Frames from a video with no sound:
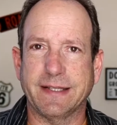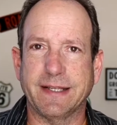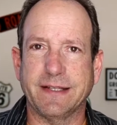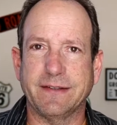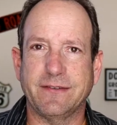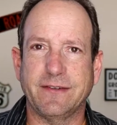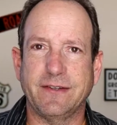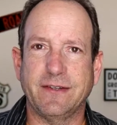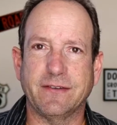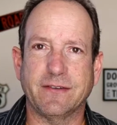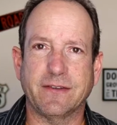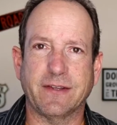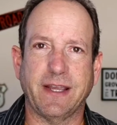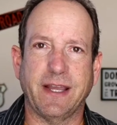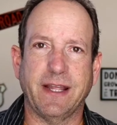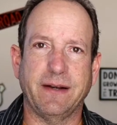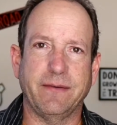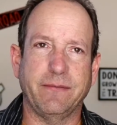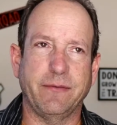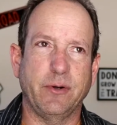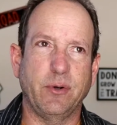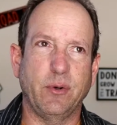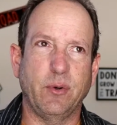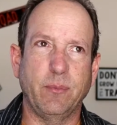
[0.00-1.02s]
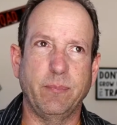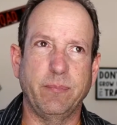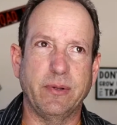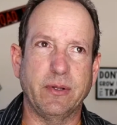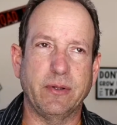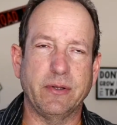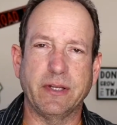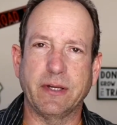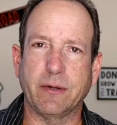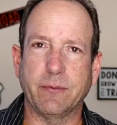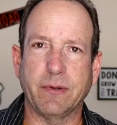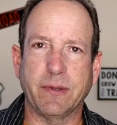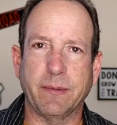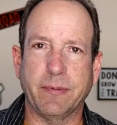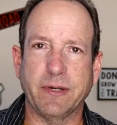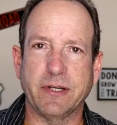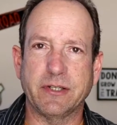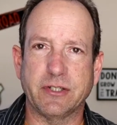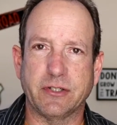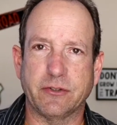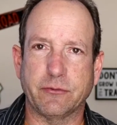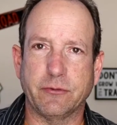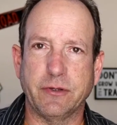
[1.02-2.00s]
That's just kind of an old building with a
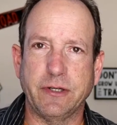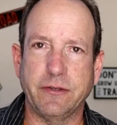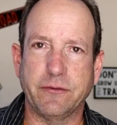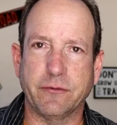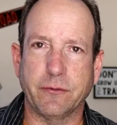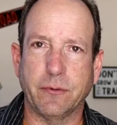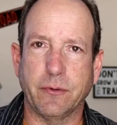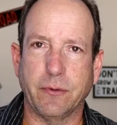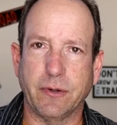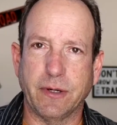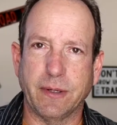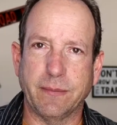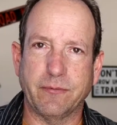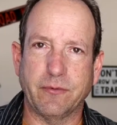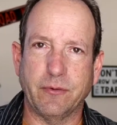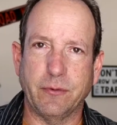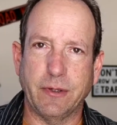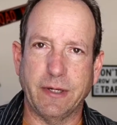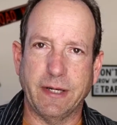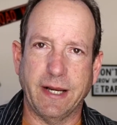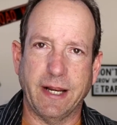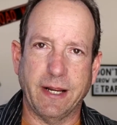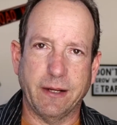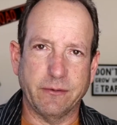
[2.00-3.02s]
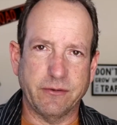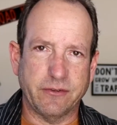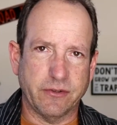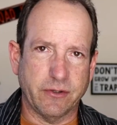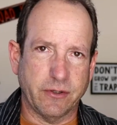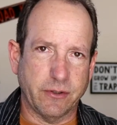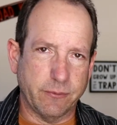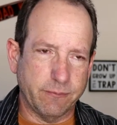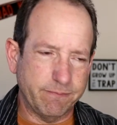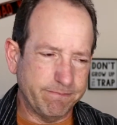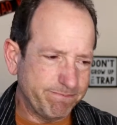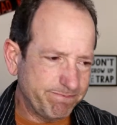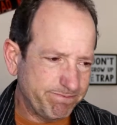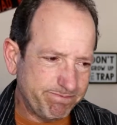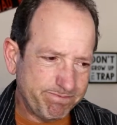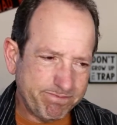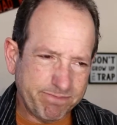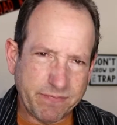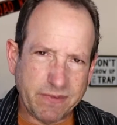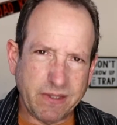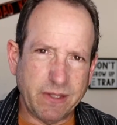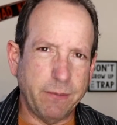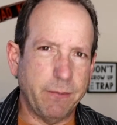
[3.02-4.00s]
bunch of trees growing up through it now. So
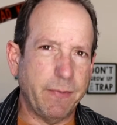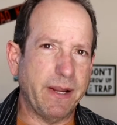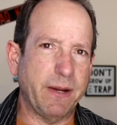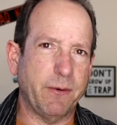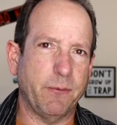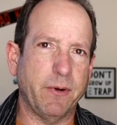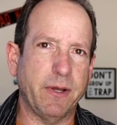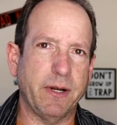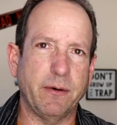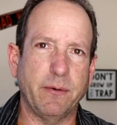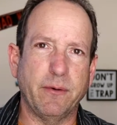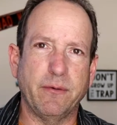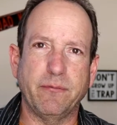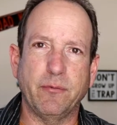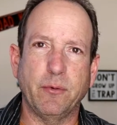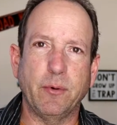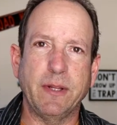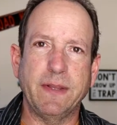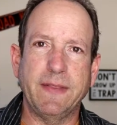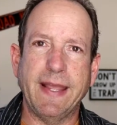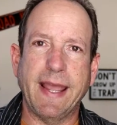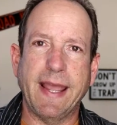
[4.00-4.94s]
you might want to avoid